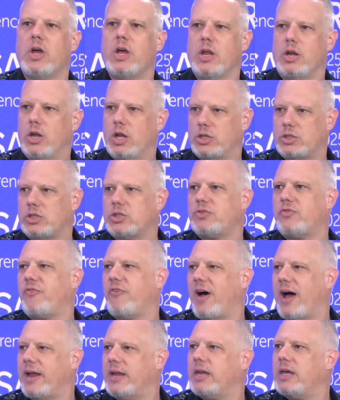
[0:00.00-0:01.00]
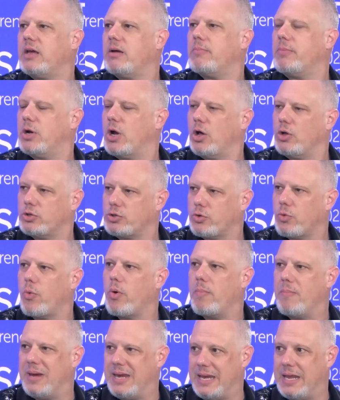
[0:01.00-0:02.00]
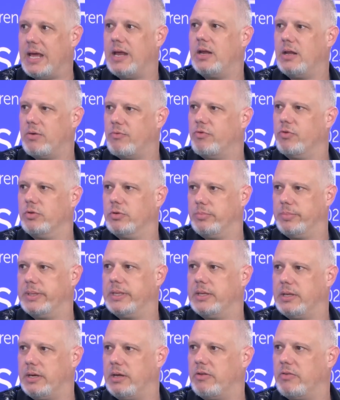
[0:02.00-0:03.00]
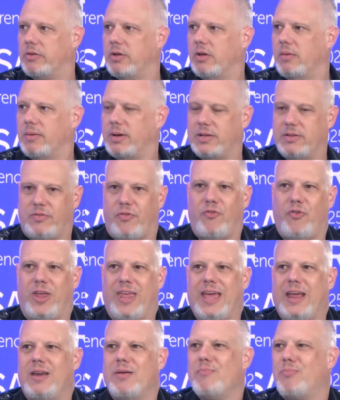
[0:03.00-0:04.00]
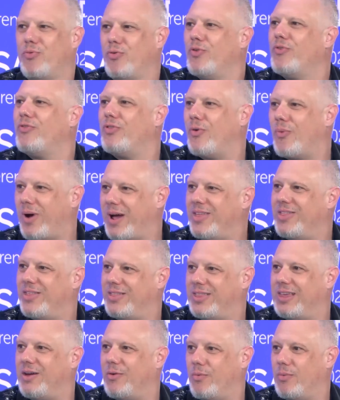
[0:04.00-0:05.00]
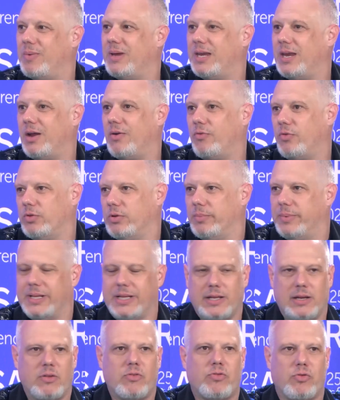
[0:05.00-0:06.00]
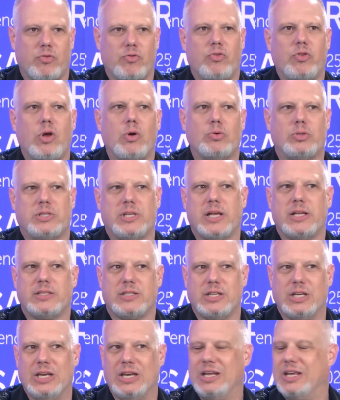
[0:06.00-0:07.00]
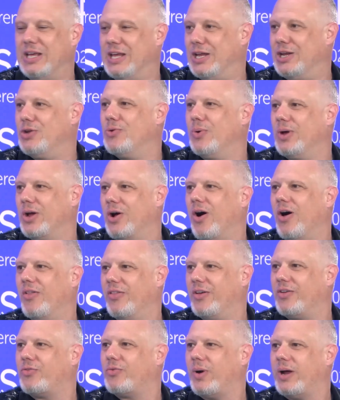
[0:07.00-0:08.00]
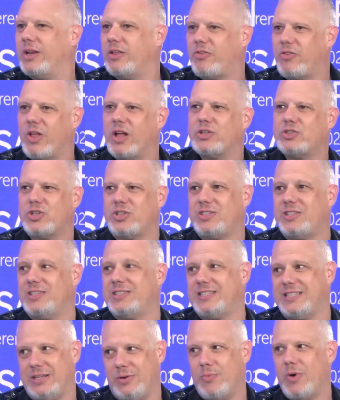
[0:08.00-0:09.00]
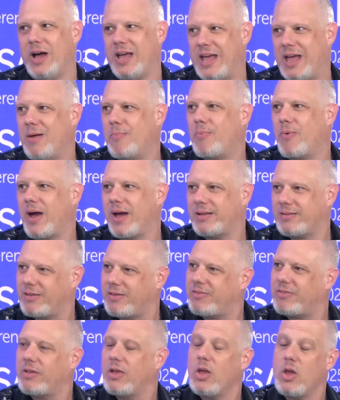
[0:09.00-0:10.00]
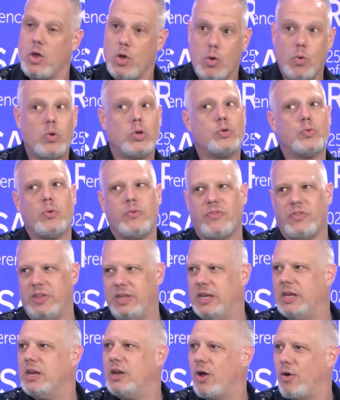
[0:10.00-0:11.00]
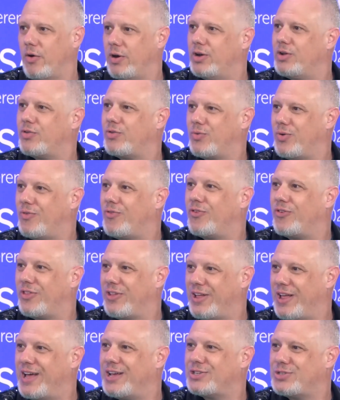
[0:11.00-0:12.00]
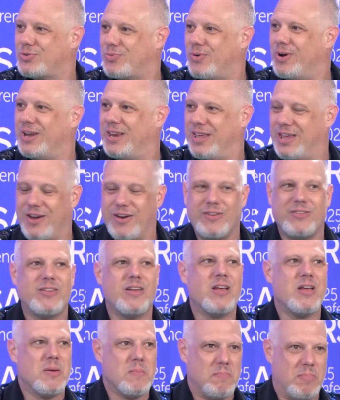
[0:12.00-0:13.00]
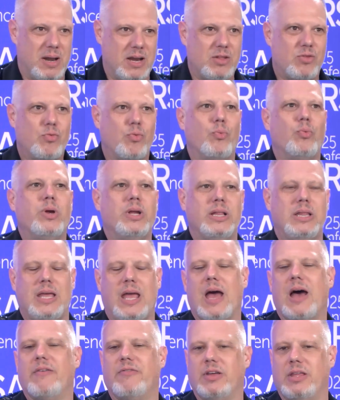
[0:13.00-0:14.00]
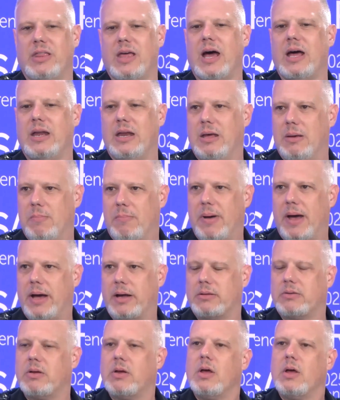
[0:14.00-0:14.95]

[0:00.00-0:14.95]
not just finding, but also remediating vulnerabilities. Because if we can't improve the way that they remediate vulnerabilities, there's no sense in doing all this, right? It's not just a CYA practice, which we've seen in our industry for the last 20 years, but it's really having that impact.